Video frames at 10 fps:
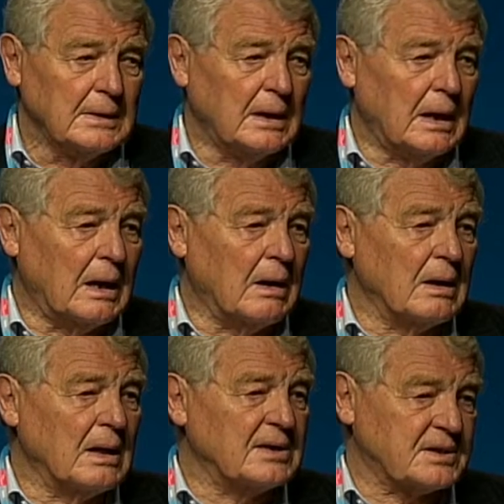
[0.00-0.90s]
are
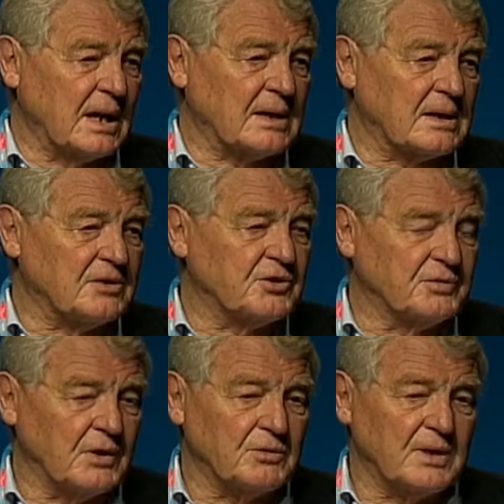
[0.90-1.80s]
less likely to
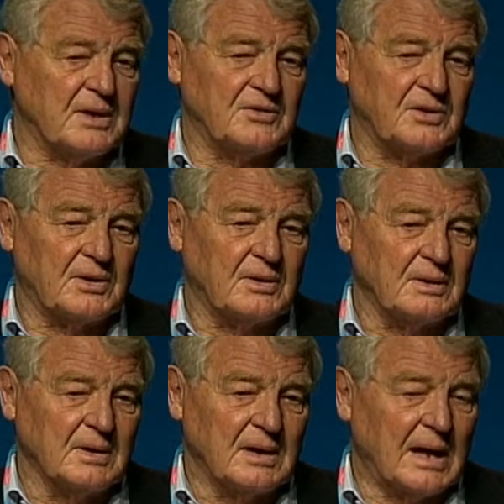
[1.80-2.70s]
vote. There's a
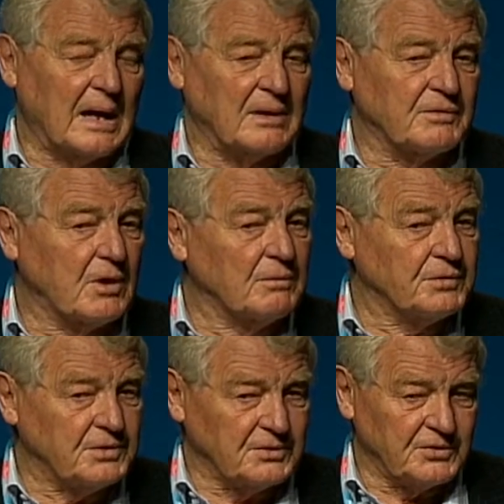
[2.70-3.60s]
lack of
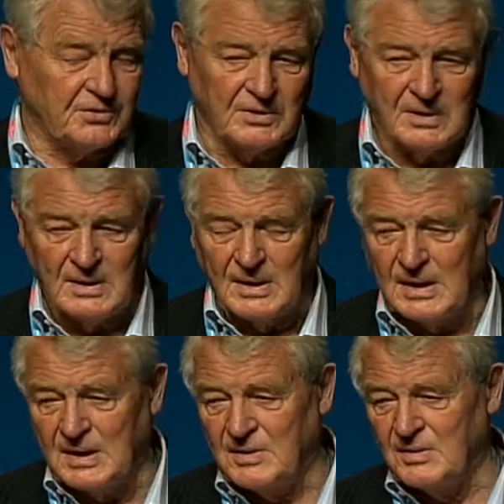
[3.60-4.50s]
confidence
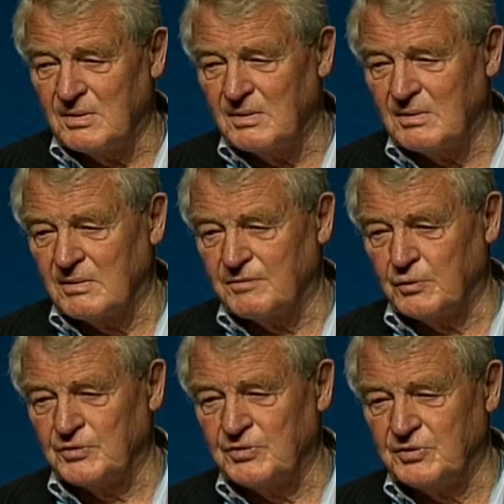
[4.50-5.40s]
in the
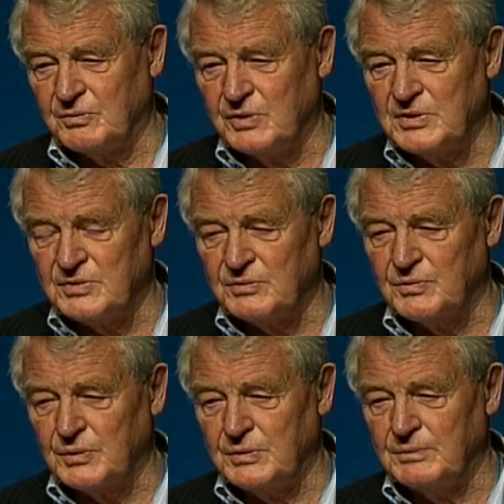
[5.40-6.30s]
forces of reason
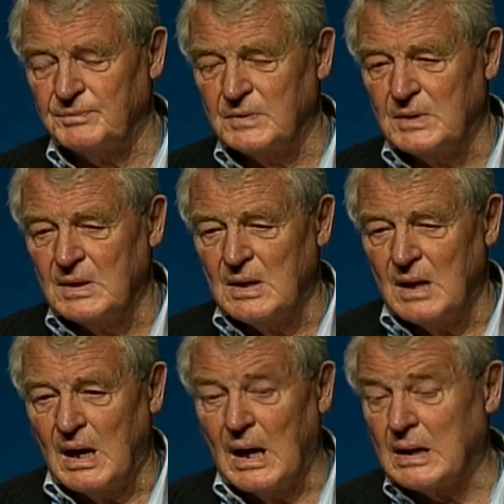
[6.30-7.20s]
for you.
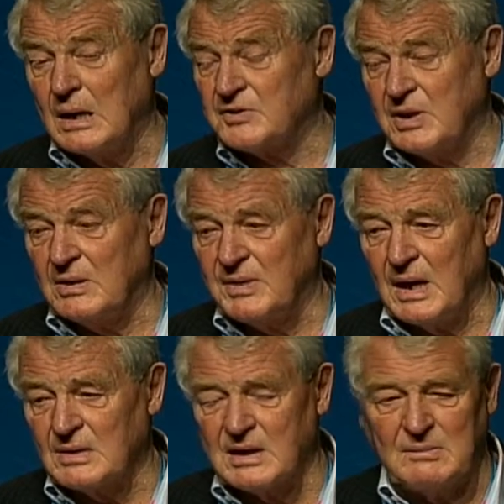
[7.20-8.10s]
I can't tell you the
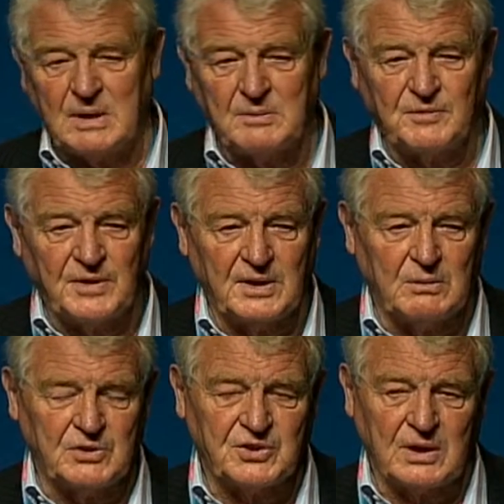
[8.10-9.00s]
outcome. I'm afraid. I
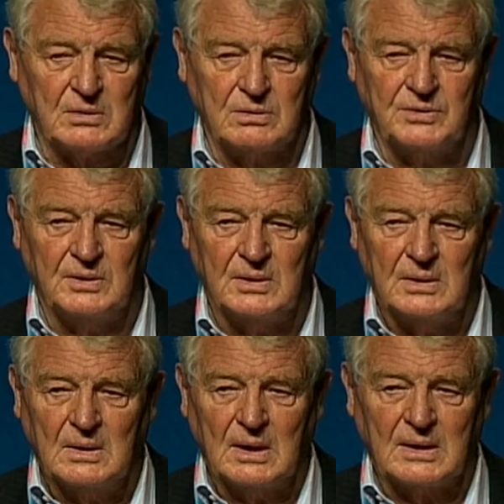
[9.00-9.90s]
wish I could.
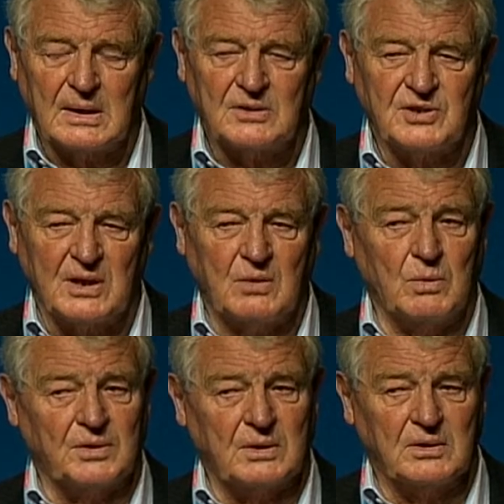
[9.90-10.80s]
I can tell you
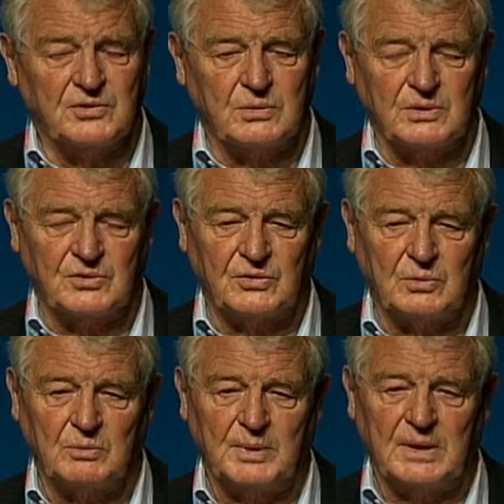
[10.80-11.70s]
what the consequences
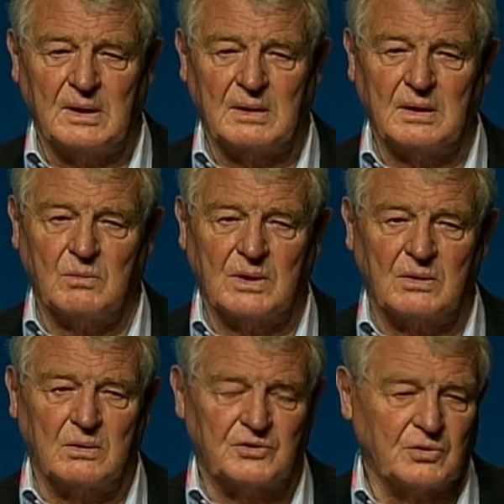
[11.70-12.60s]
will be. I think one
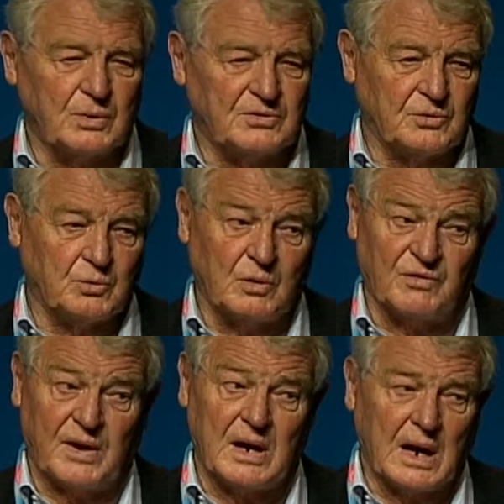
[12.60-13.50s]
consequence will
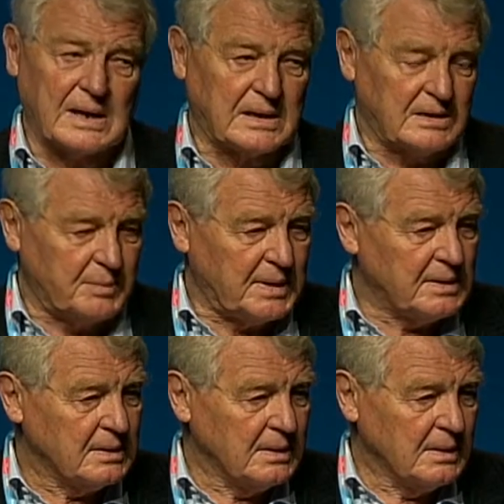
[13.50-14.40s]
very likely be,
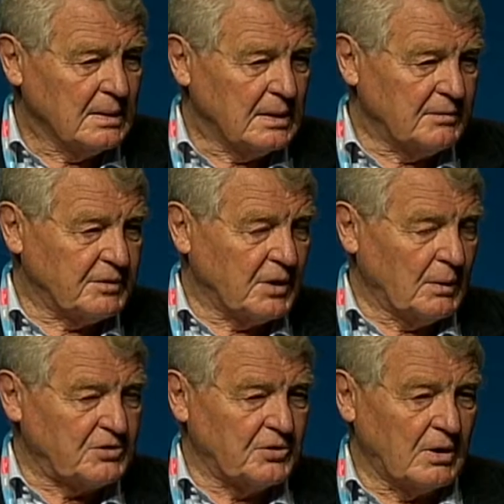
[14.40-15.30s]
even though
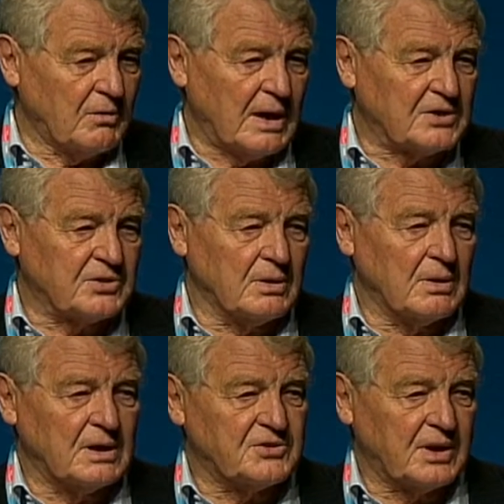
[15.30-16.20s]
it's not rational,
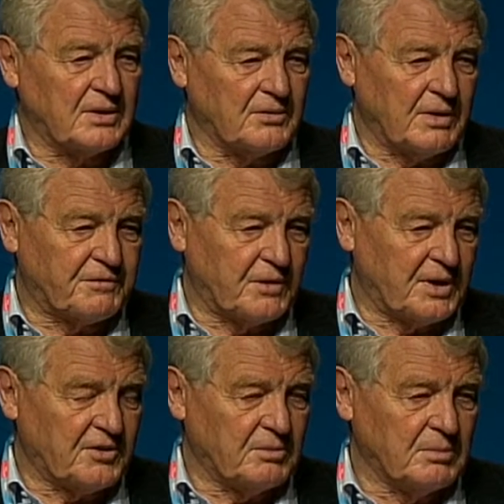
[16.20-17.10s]
a second
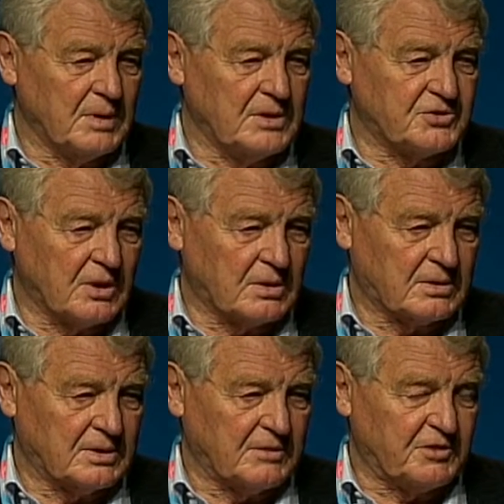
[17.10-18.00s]
referendum in
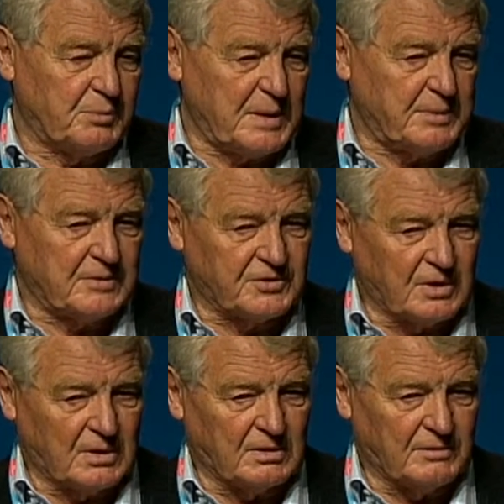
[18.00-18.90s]
Scotland. If the people of
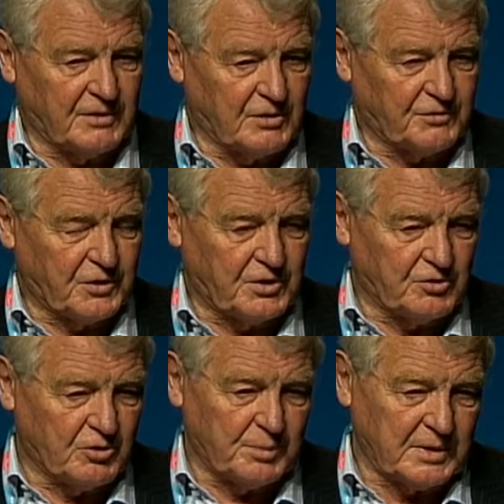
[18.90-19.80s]
Scotland vote for a
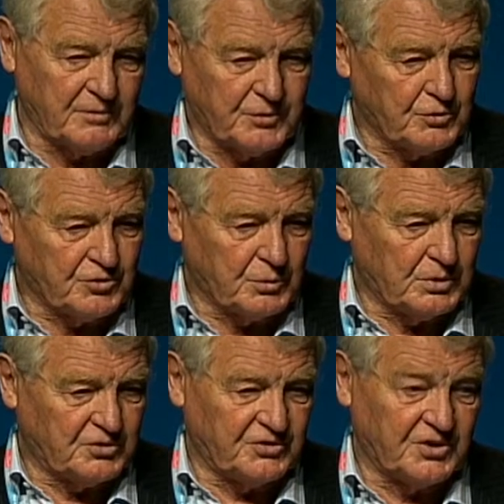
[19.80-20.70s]
European future,
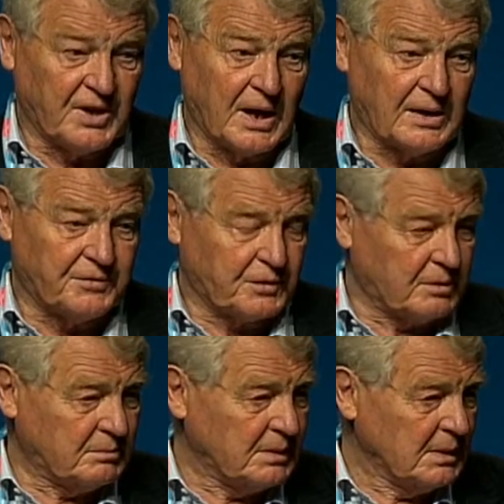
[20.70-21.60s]
which is denied for
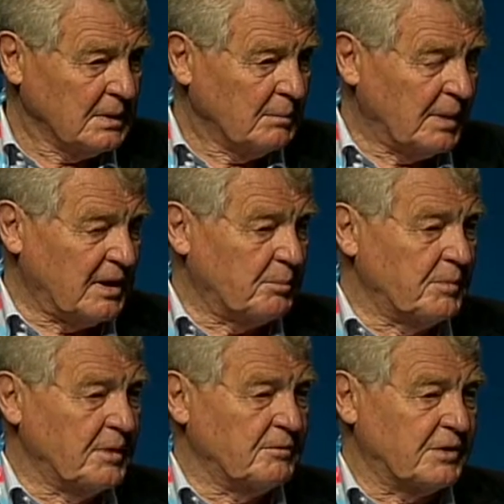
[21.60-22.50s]
them by
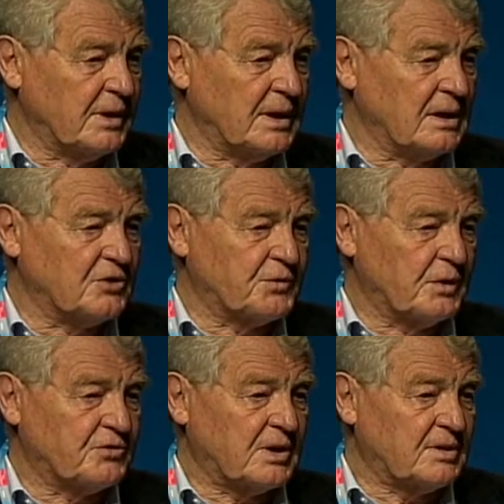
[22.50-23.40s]
the English
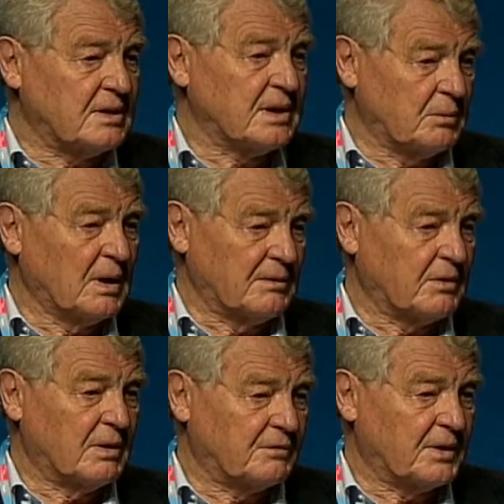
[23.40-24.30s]
votes, I think they will have a
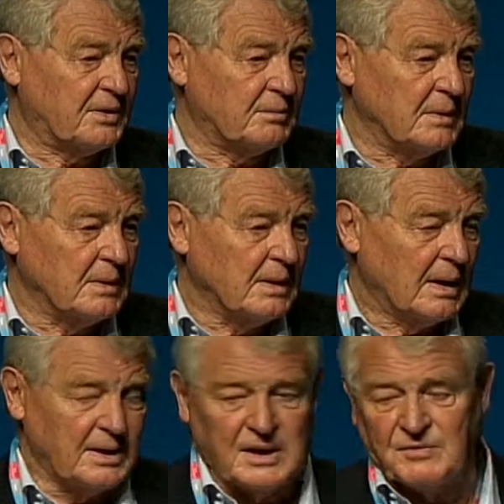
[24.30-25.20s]
referendum.
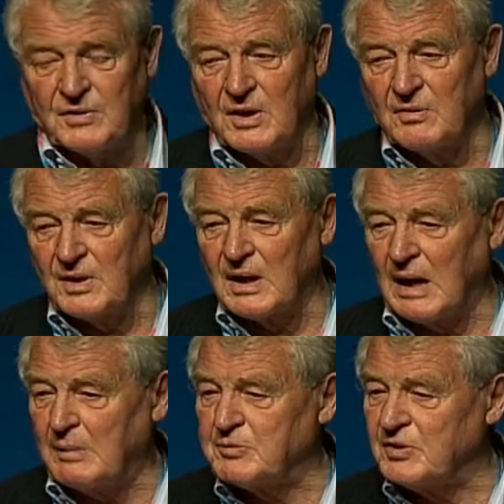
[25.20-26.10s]
And even though the
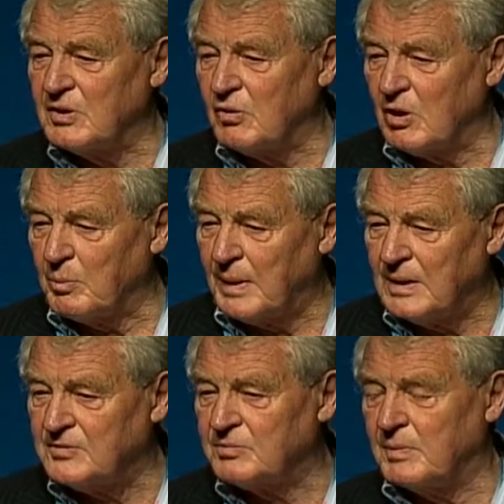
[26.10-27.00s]
collapse in the oil
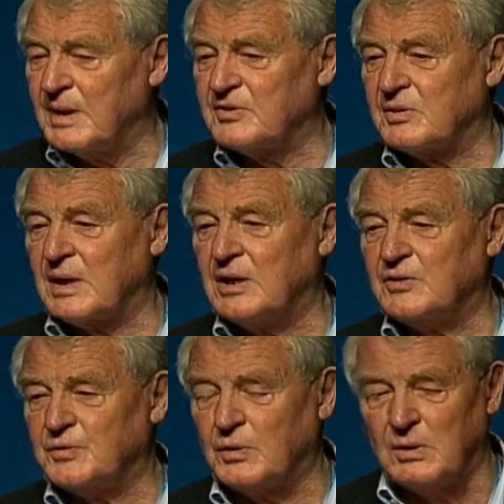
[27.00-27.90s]
price makes the case
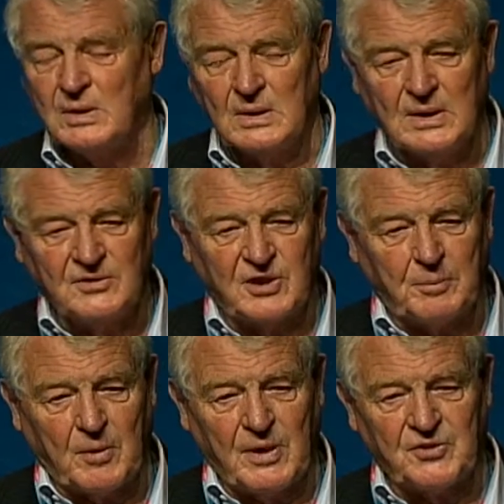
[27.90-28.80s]
for
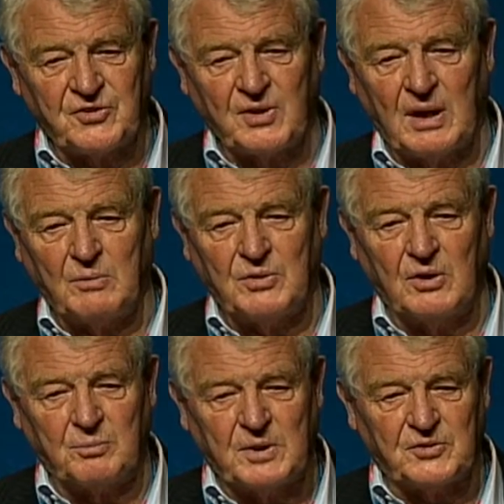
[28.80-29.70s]
separation, I would
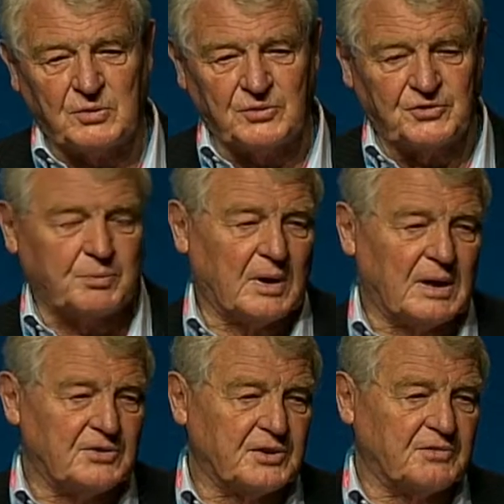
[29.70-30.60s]
not be at all
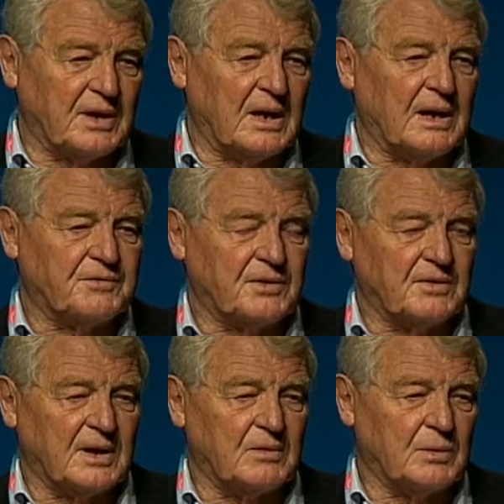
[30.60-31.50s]
surprised if they left. And
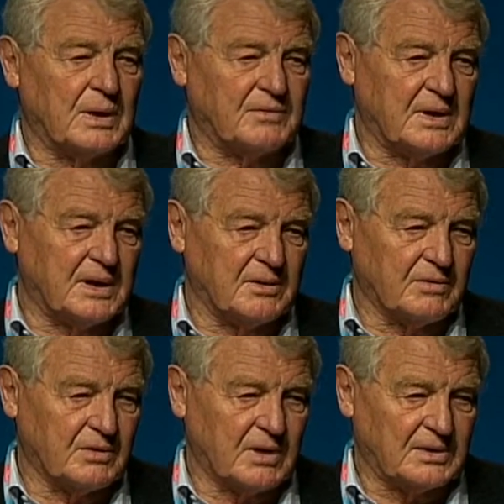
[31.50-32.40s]
then we have the end of
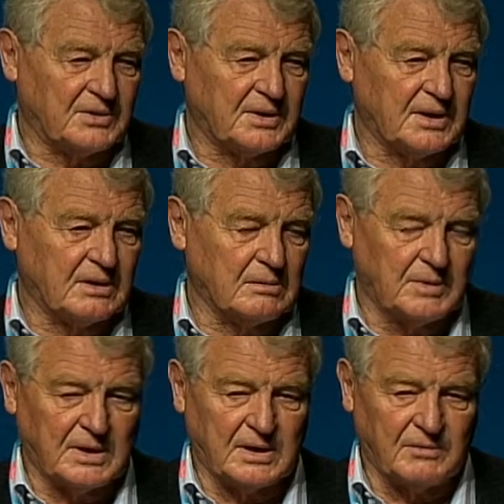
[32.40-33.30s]
the United Kingdom,
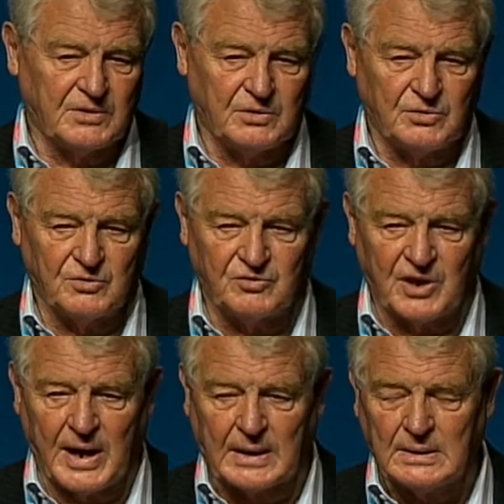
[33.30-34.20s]
the end of the Union Jack.